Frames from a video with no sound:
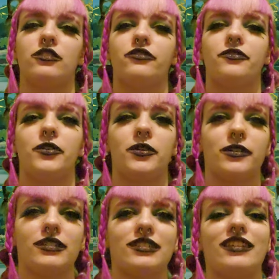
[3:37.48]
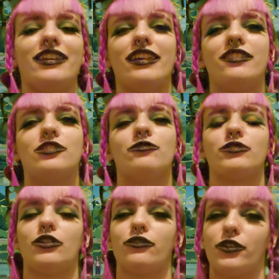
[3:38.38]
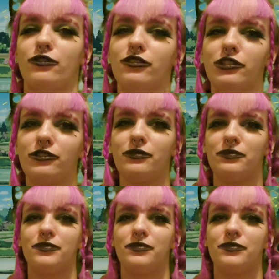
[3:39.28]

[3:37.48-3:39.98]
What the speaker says: divorced, kids grown older.